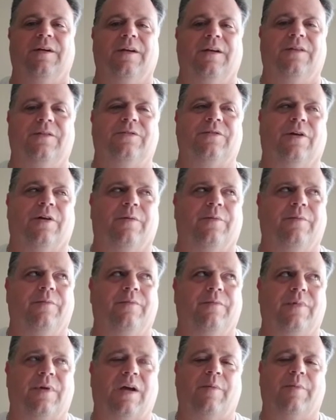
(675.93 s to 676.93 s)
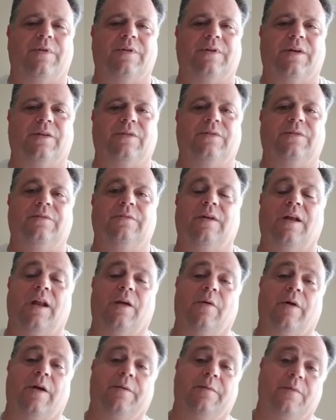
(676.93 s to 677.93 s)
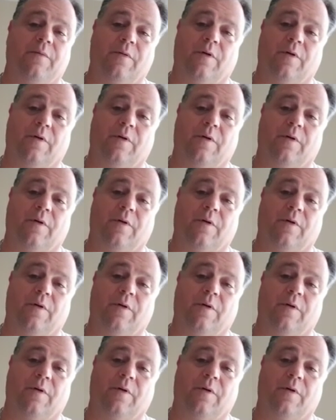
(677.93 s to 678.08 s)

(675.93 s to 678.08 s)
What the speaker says: So common sense. Anyway,